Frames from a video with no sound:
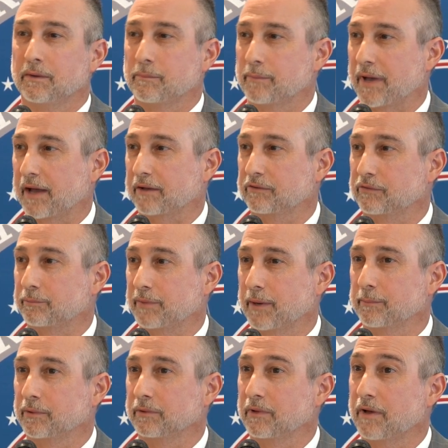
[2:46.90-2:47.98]
back
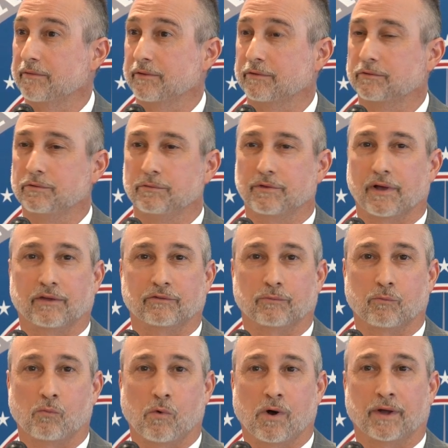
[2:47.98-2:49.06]
September 11th,
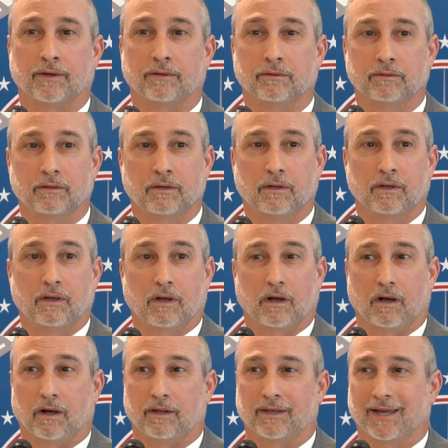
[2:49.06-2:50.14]
2001,
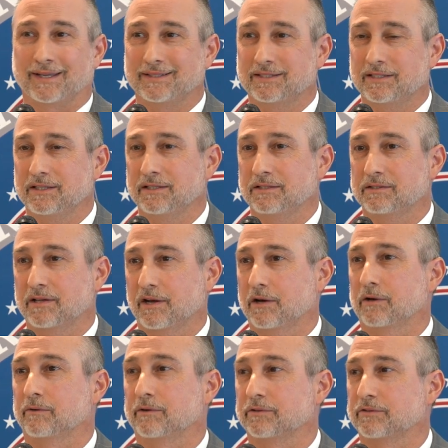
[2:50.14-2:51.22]
19
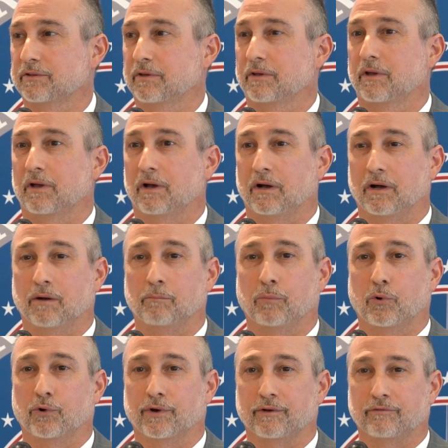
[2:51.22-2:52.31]
terrorists
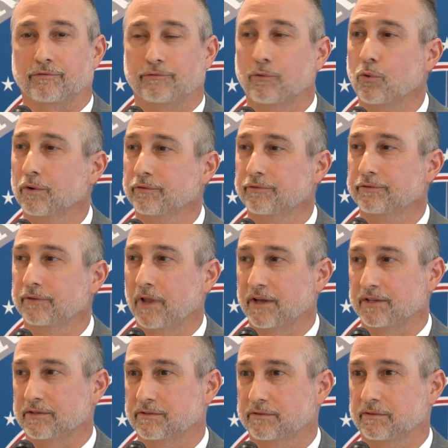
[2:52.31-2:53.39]
boarded 4
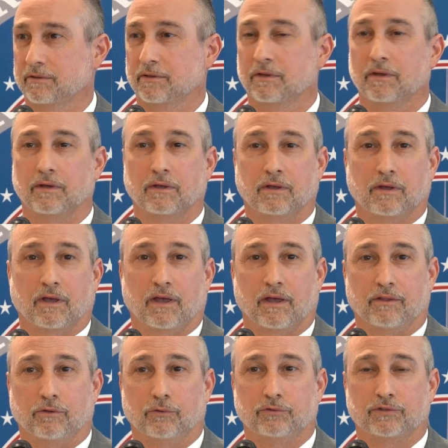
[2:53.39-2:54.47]
flights.
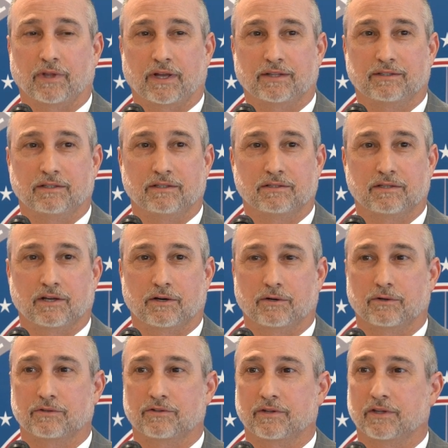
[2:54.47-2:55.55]
Those 19
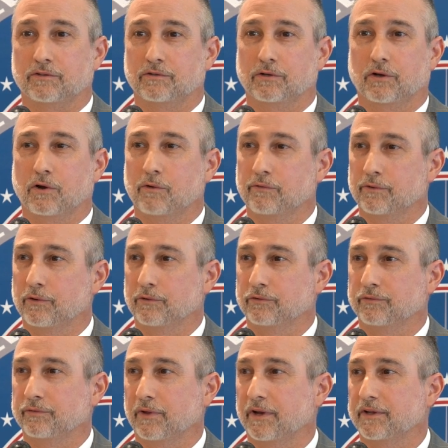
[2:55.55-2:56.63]
terrorists then took over those
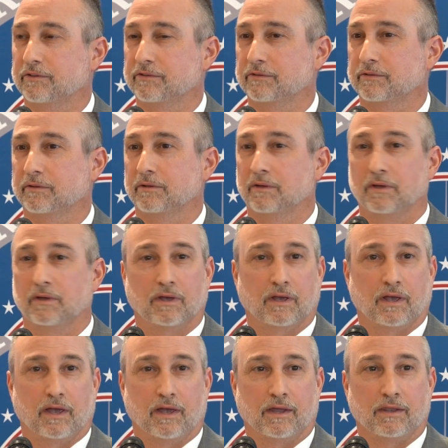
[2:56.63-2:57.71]
flights,
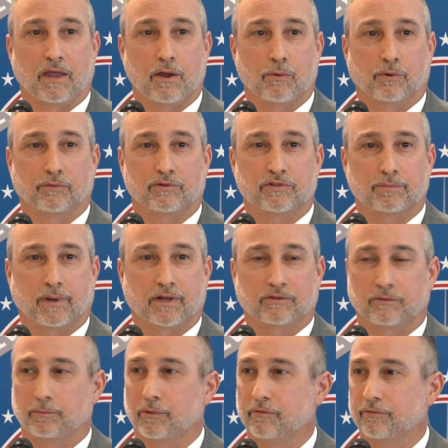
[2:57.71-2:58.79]
and they were
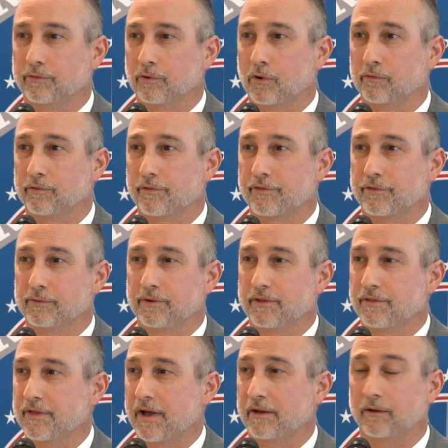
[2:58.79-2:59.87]
responsible for over
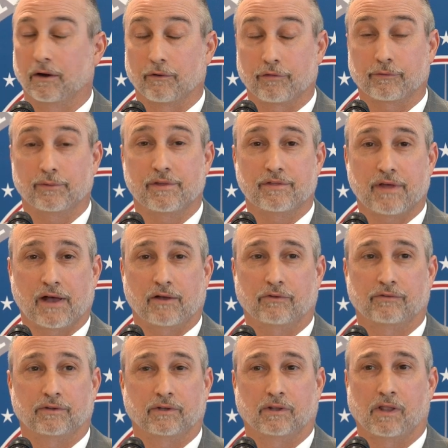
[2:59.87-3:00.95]

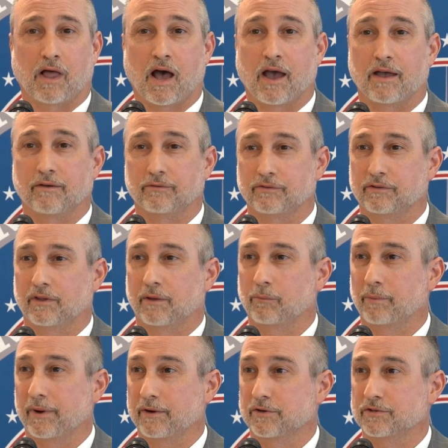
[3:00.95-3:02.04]
3,000 lives that
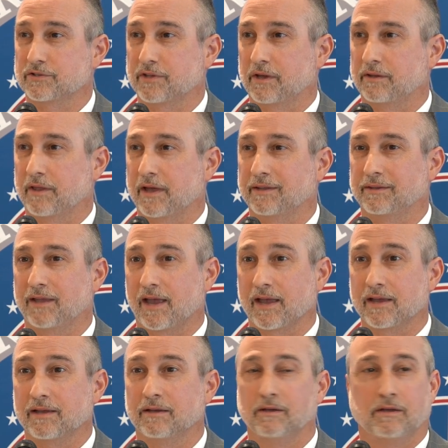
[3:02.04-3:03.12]
perished that
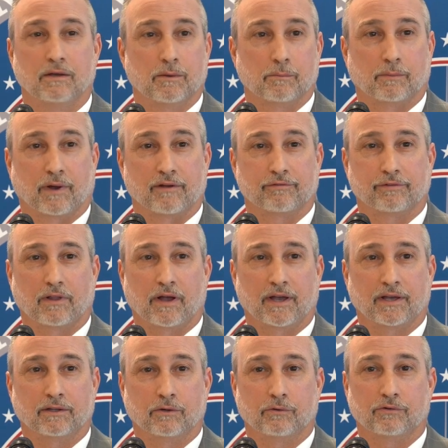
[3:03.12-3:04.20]
day by
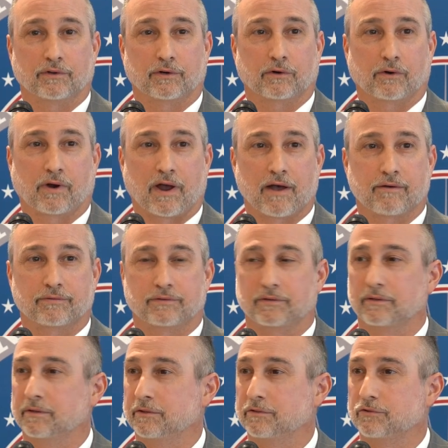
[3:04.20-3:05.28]
flying those aircraft
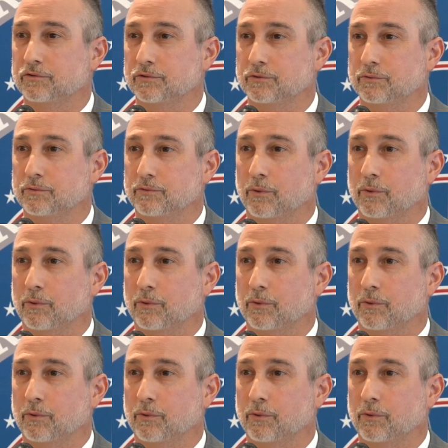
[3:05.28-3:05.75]
into